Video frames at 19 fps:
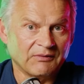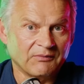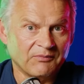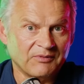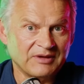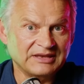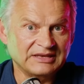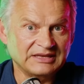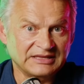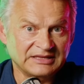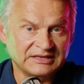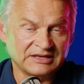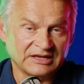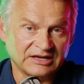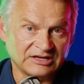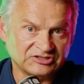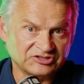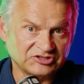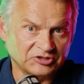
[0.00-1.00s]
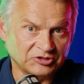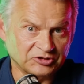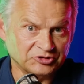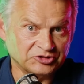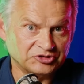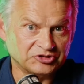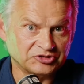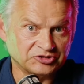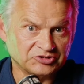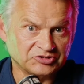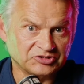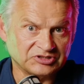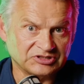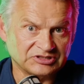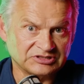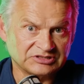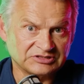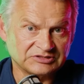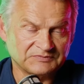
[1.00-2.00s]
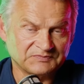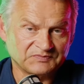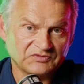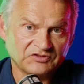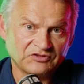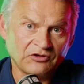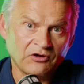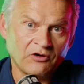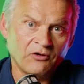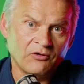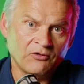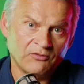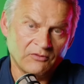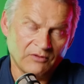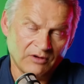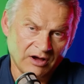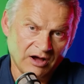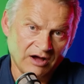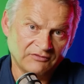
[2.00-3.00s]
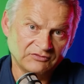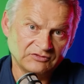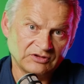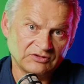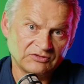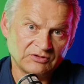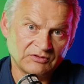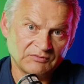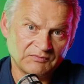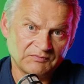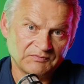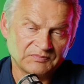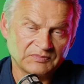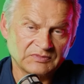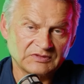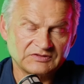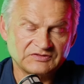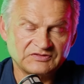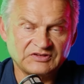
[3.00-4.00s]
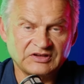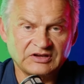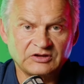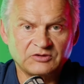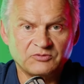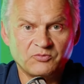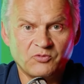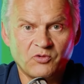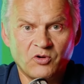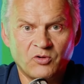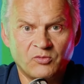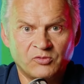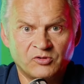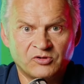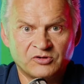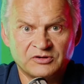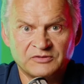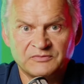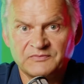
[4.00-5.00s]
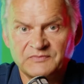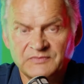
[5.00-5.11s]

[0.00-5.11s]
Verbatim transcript: we need a solution to this. So after the Second World War,